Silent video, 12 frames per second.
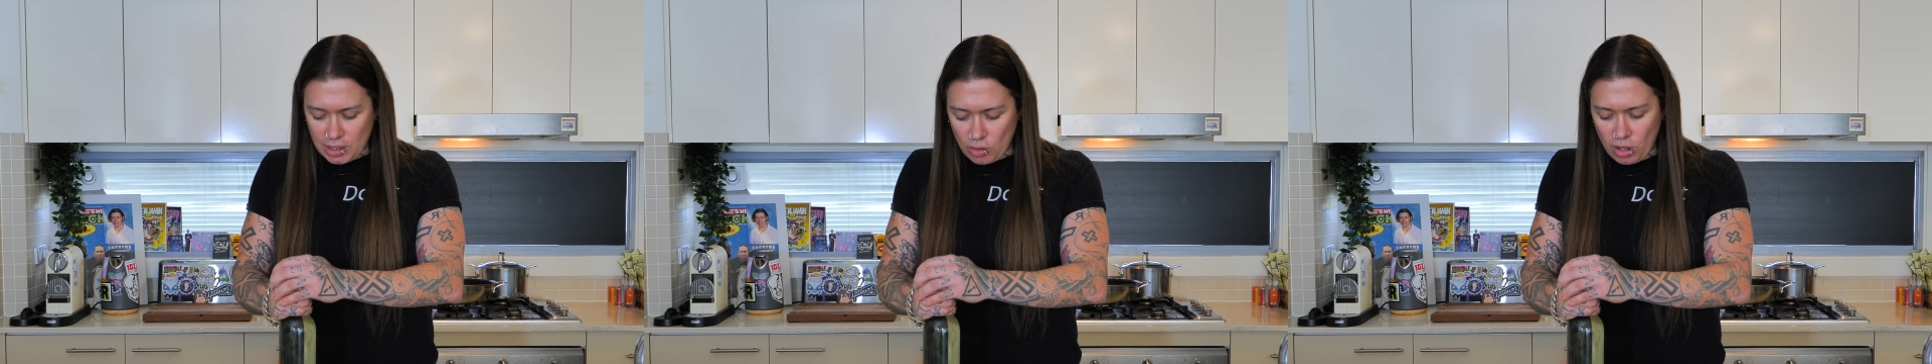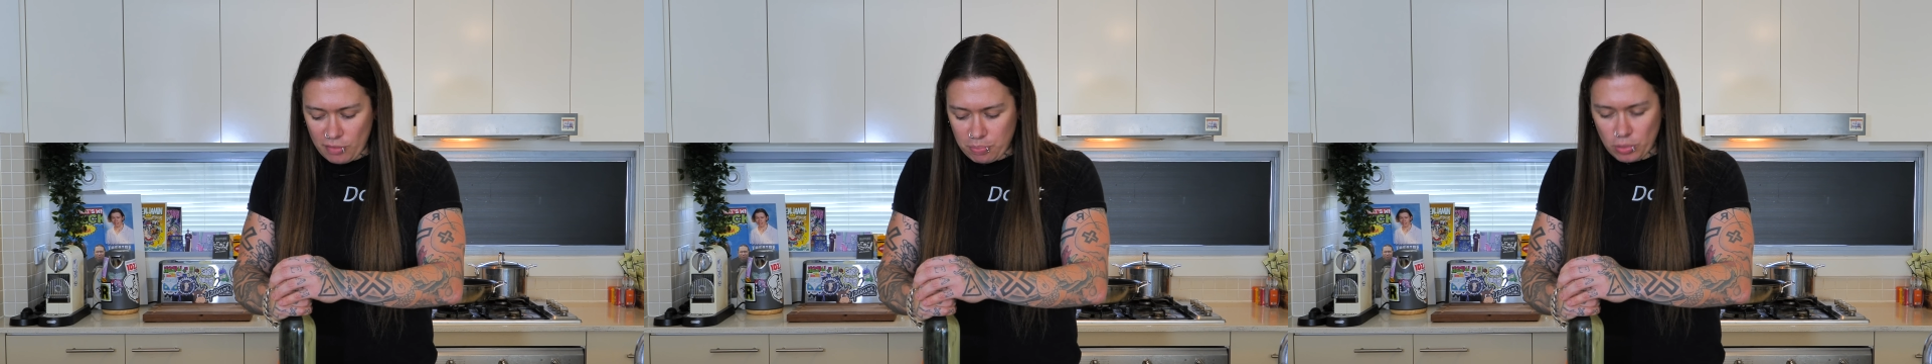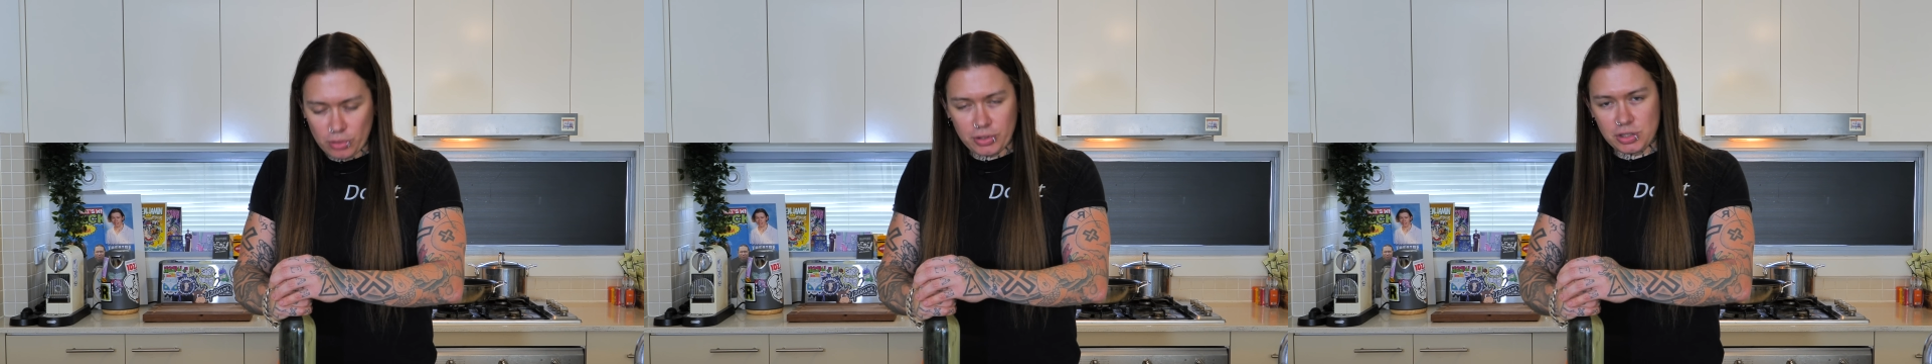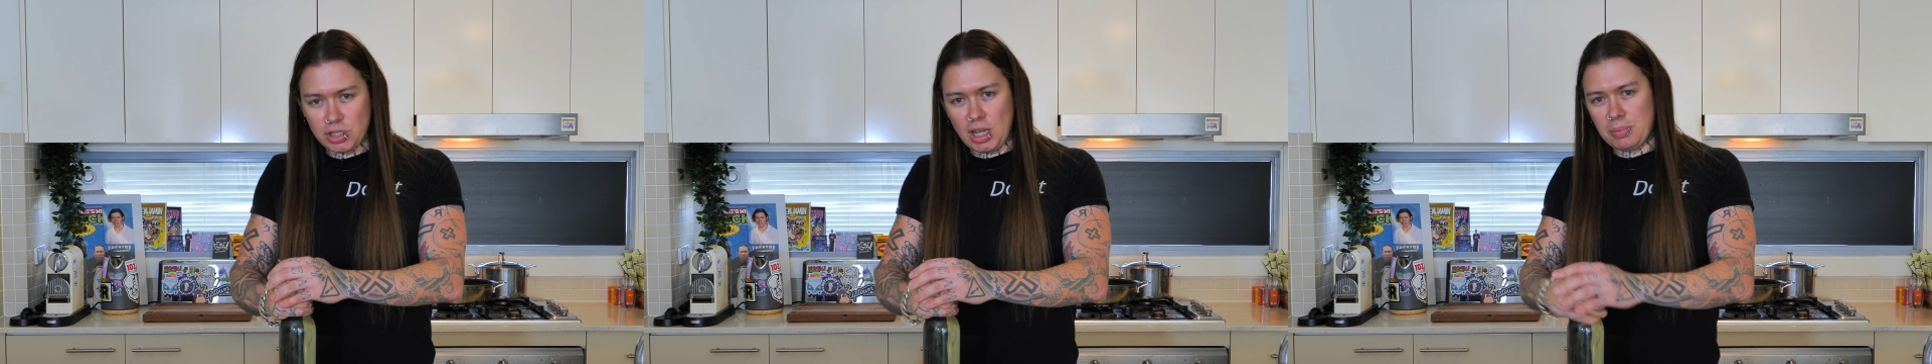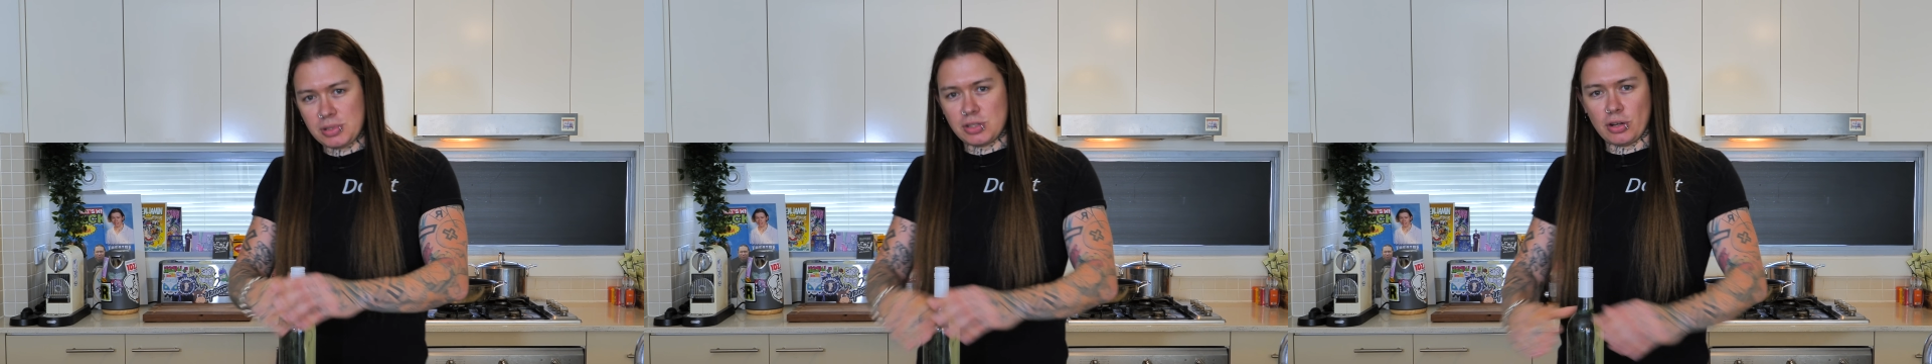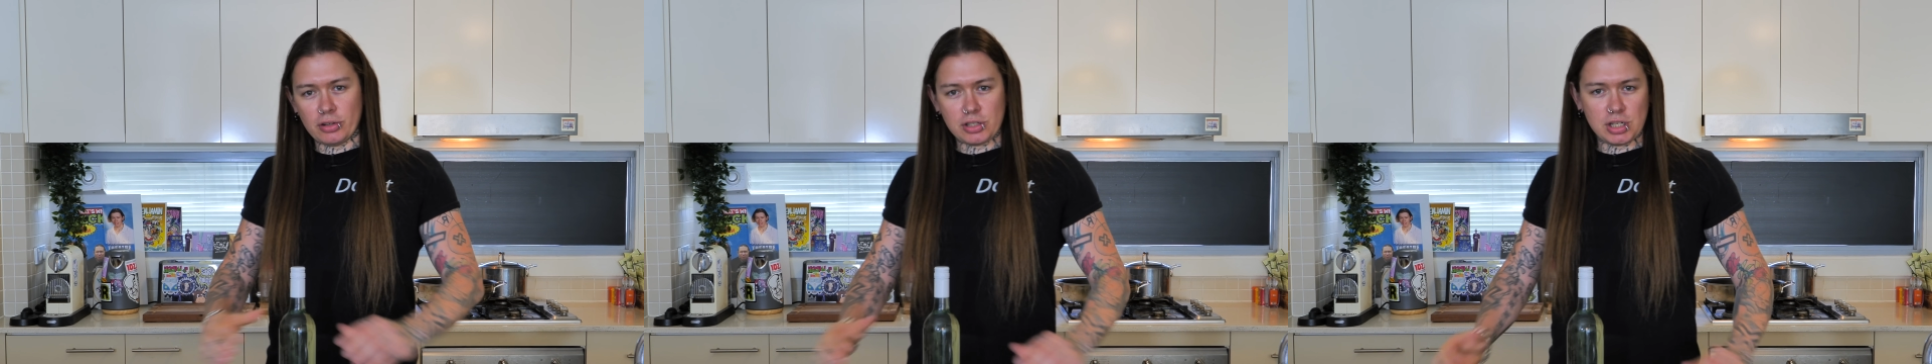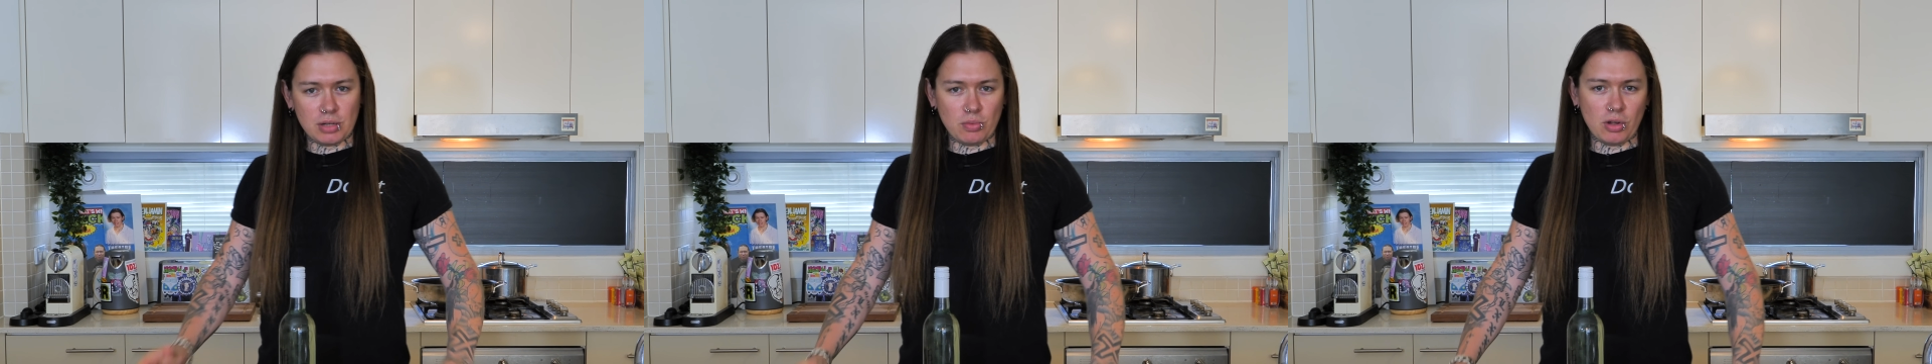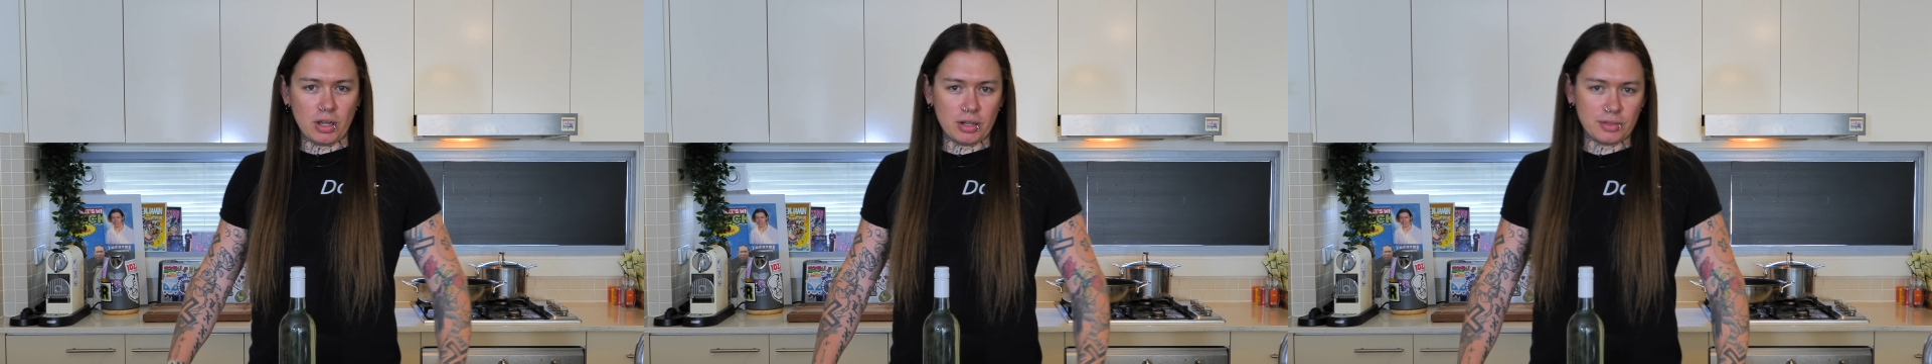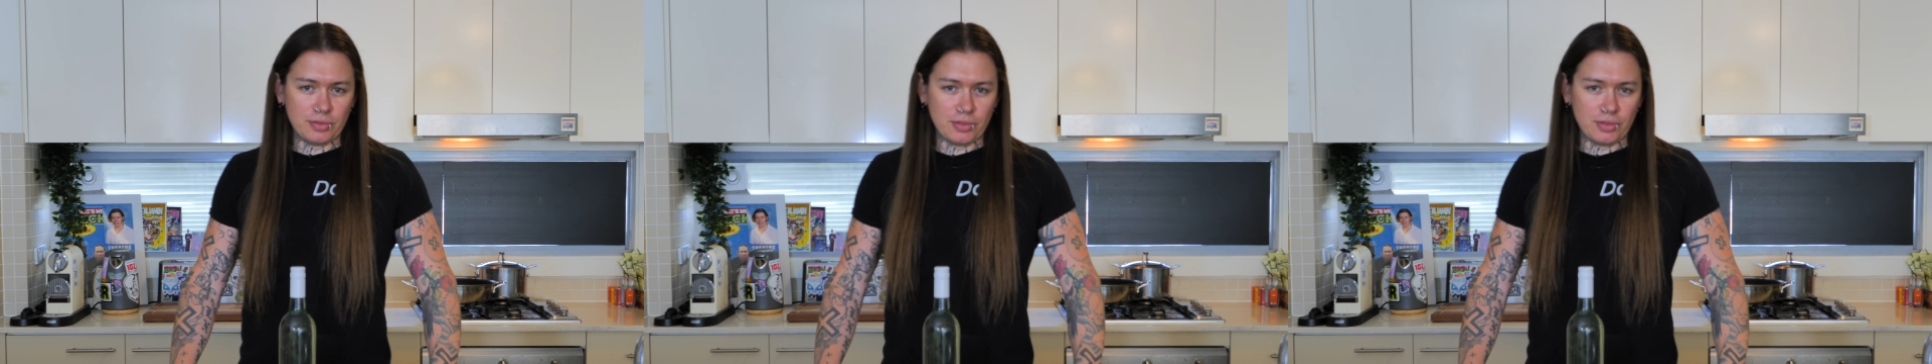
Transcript: Now I've bought the cheapest dog shit wine I could